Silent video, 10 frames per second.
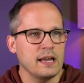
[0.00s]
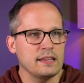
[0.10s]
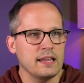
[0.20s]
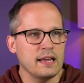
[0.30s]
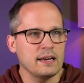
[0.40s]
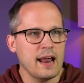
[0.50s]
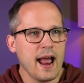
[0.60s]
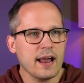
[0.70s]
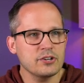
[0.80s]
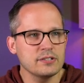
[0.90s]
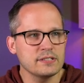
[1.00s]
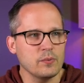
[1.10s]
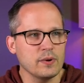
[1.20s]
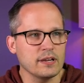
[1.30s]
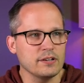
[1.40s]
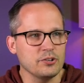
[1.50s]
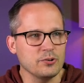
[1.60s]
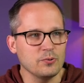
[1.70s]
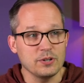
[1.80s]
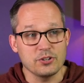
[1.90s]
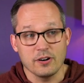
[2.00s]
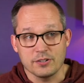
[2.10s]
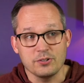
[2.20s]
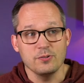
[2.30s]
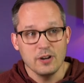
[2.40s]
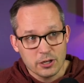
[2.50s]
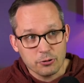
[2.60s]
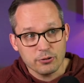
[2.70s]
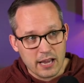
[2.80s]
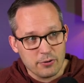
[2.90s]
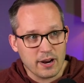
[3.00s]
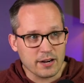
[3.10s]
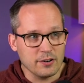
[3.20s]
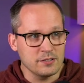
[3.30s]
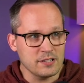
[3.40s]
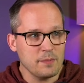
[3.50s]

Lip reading: and then actions that we can do, which are to create records,